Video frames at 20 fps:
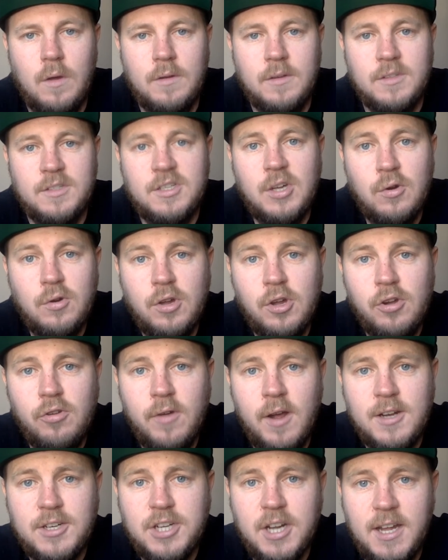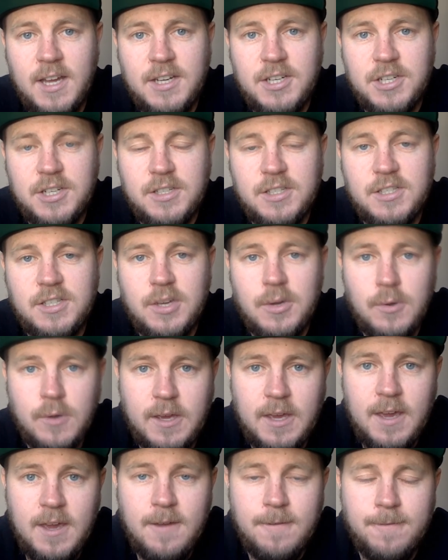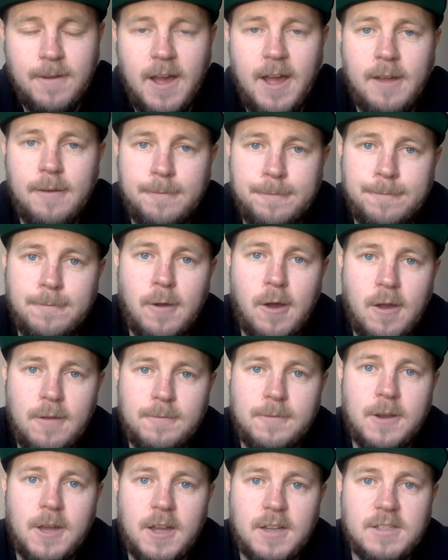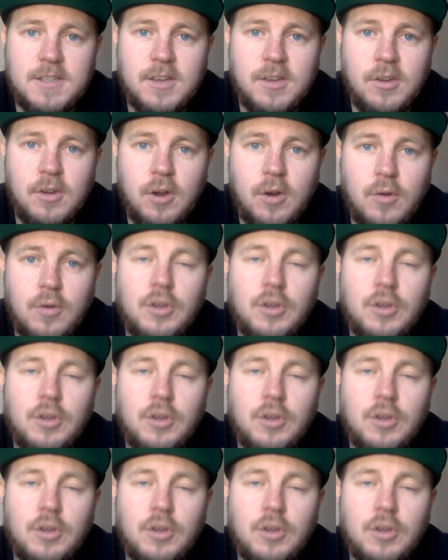So congratulations to Keith and 5 Nerds and Go.